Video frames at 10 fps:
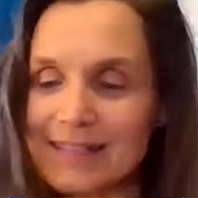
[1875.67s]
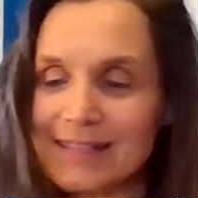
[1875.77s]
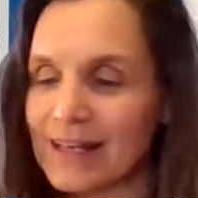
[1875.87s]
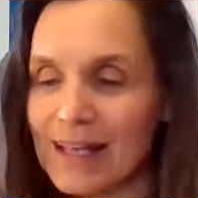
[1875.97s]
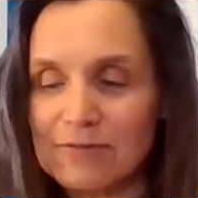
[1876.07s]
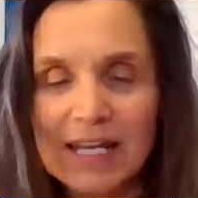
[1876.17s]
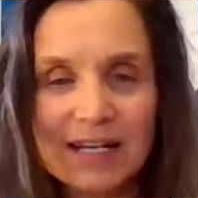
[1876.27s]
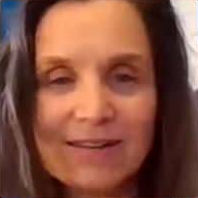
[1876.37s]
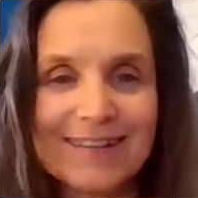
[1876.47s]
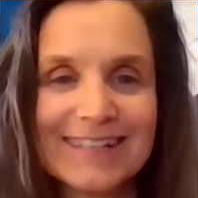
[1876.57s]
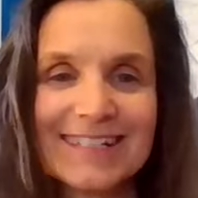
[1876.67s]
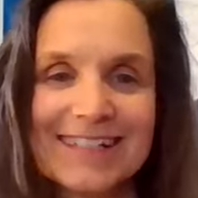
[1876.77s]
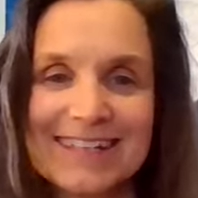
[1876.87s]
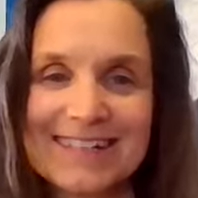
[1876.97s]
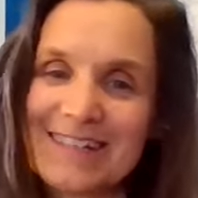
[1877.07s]
I love technology,
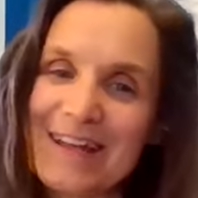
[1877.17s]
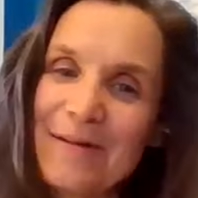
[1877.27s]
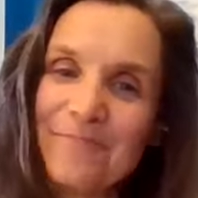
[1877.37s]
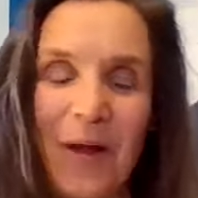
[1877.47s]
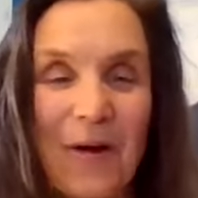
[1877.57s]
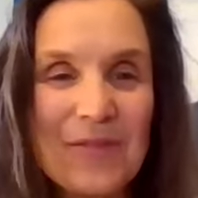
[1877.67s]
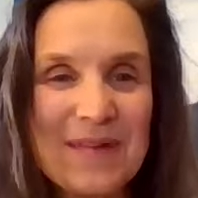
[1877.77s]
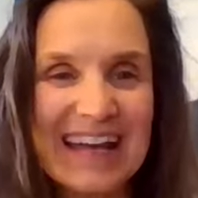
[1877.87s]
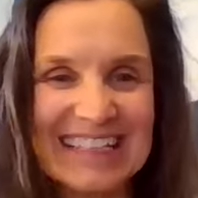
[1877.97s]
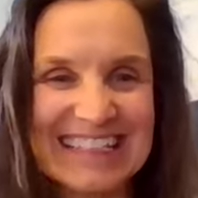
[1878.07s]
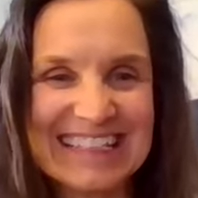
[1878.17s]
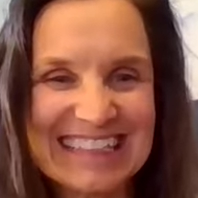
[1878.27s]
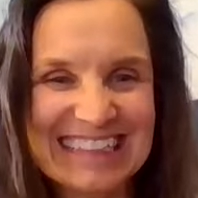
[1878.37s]
and all the best.